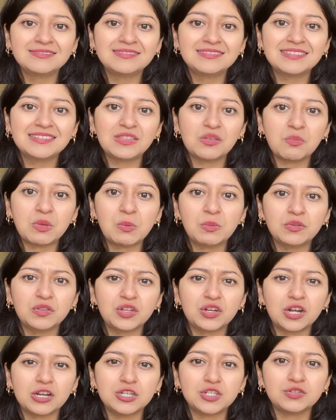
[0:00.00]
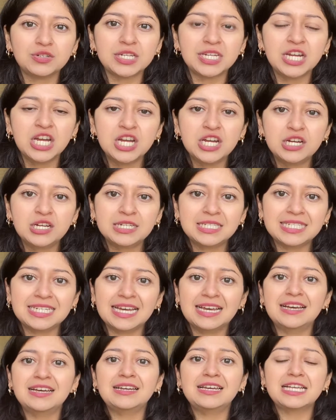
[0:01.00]
the people in the country
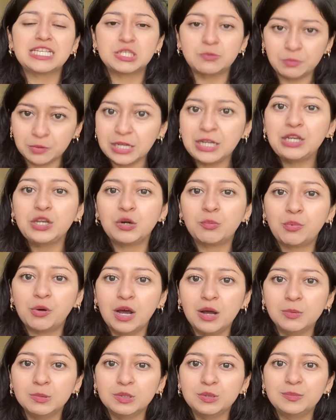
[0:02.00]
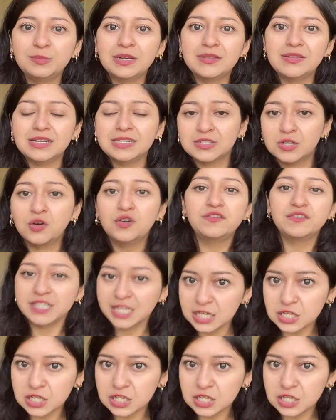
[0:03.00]
to explain your problem and then to hopefully get a